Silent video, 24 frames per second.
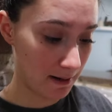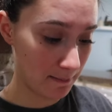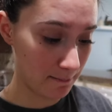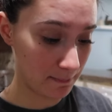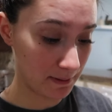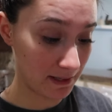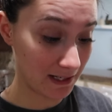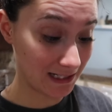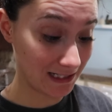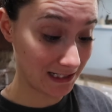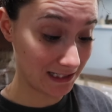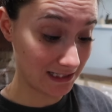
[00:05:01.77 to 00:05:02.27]

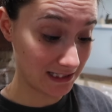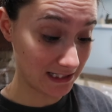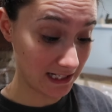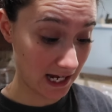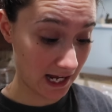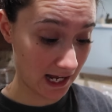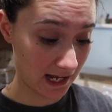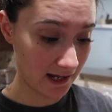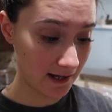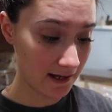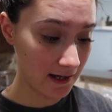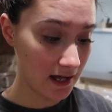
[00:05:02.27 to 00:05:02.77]
pump in a
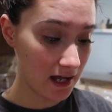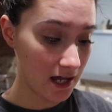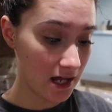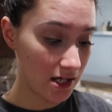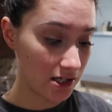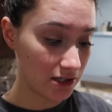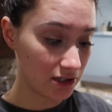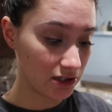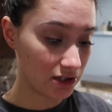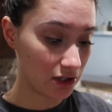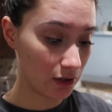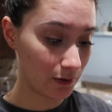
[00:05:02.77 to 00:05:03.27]
day.
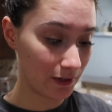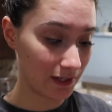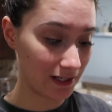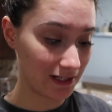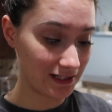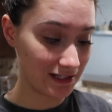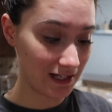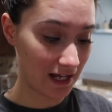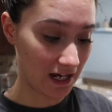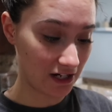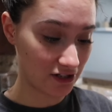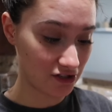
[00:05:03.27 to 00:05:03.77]
So
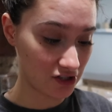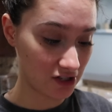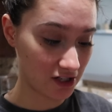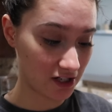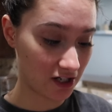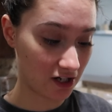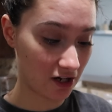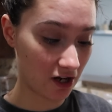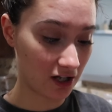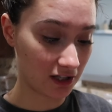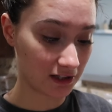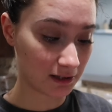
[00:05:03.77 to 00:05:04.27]
it's
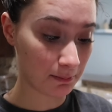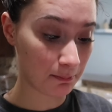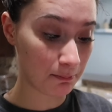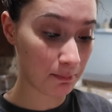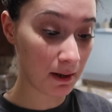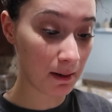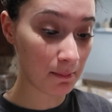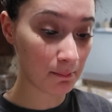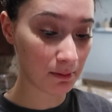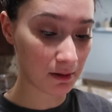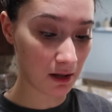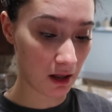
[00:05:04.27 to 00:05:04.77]
actually called
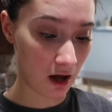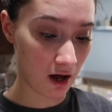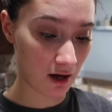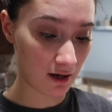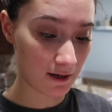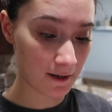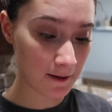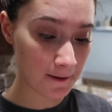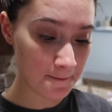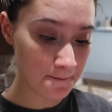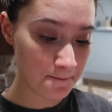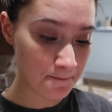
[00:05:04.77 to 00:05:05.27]
Pump
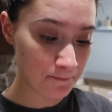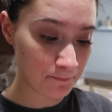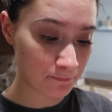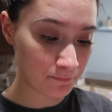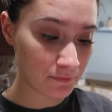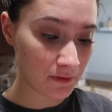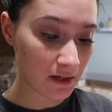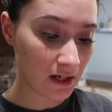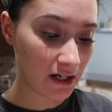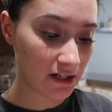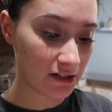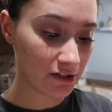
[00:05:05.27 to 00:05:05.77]
Log,
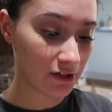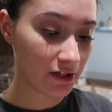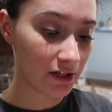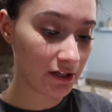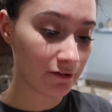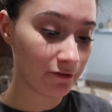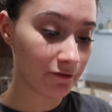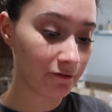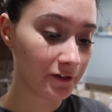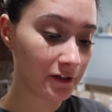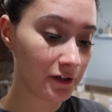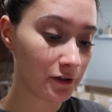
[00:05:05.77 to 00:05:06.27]
and you get
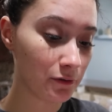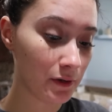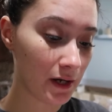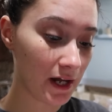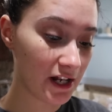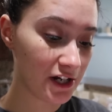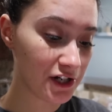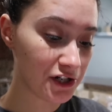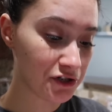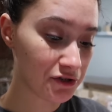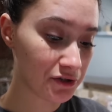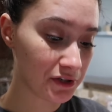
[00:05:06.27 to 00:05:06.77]
a few
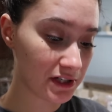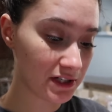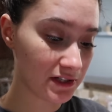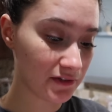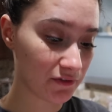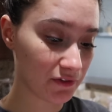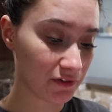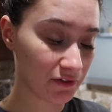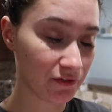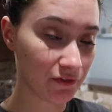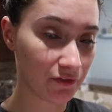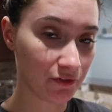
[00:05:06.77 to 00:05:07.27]
entries
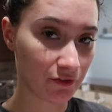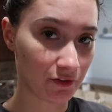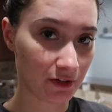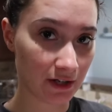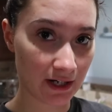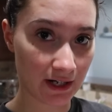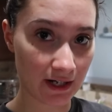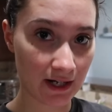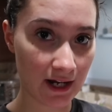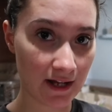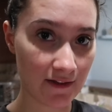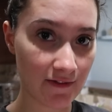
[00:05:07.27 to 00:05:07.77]
for
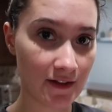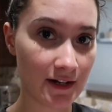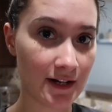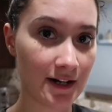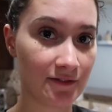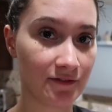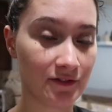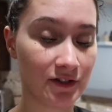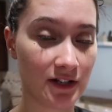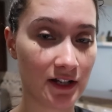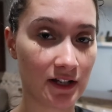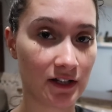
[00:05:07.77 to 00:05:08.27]
free, and then
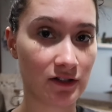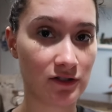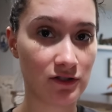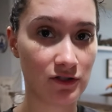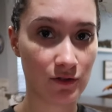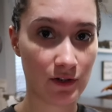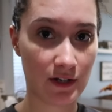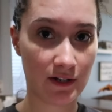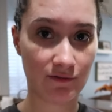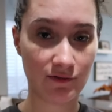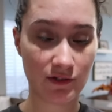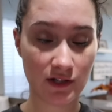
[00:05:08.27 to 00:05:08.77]
after that you
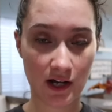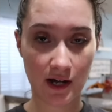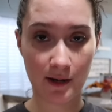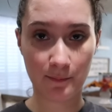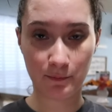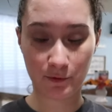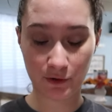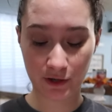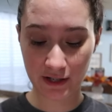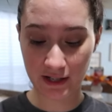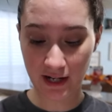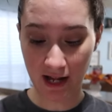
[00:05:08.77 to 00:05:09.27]
do have to
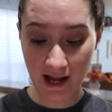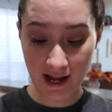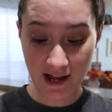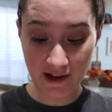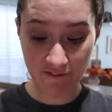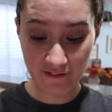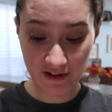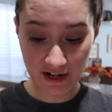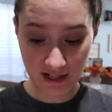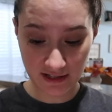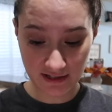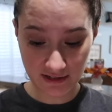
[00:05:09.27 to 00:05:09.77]
upgrade. I
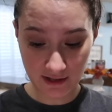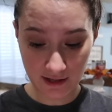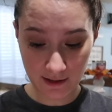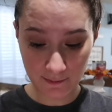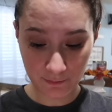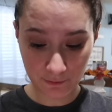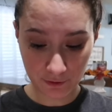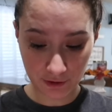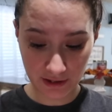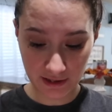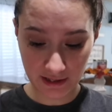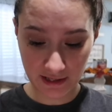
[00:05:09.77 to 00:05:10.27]
haven't had to
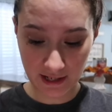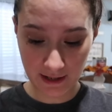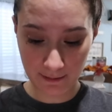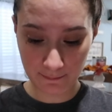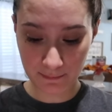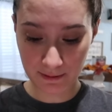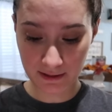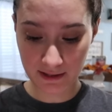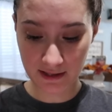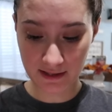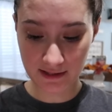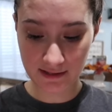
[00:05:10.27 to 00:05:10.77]
upgrade
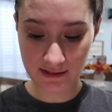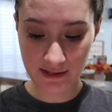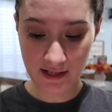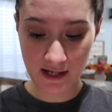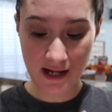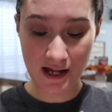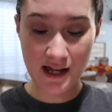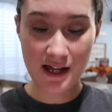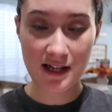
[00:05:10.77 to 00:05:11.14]
yet because